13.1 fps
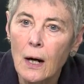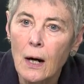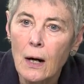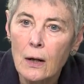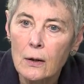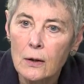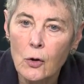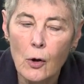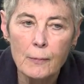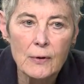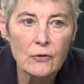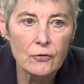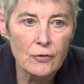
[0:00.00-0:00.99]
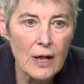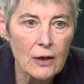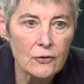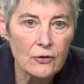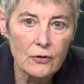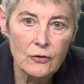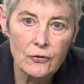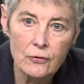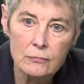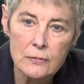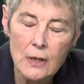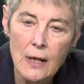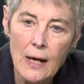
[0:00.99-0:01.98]
our coping
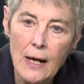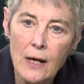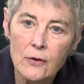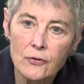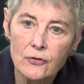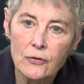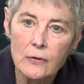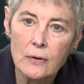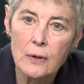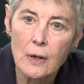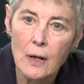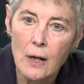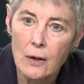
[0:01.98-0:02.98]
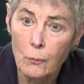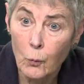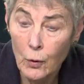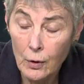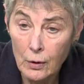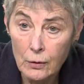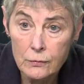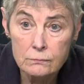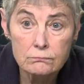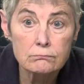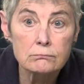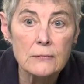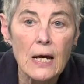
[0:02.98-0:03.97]
strategies as a world
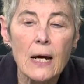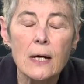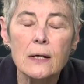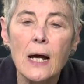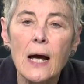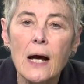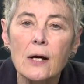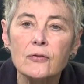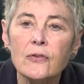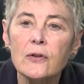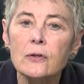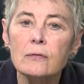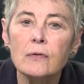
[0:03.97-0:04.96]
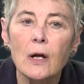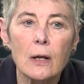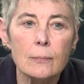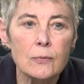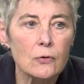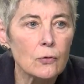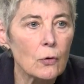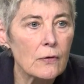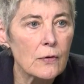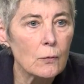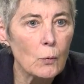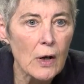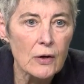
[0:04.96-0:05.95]
and as the developed
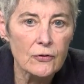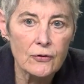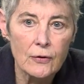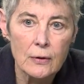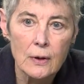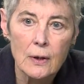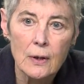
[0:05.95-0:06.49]
North and West.